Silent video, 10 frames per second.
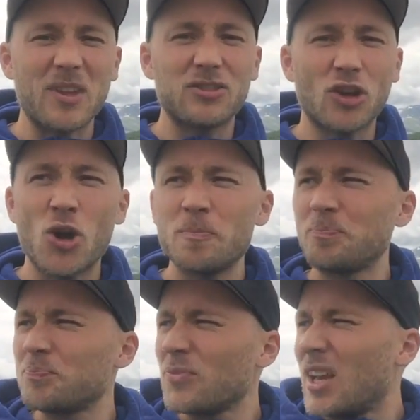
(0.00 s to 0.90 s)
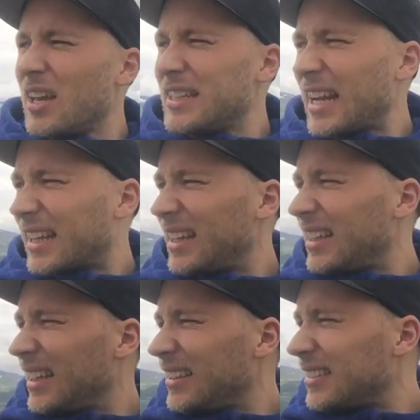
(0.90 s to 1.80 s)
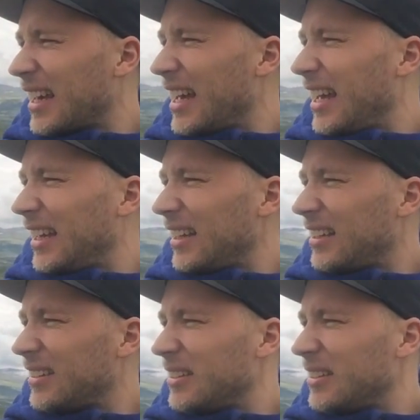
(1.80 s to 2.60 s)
So Hjerkinn is a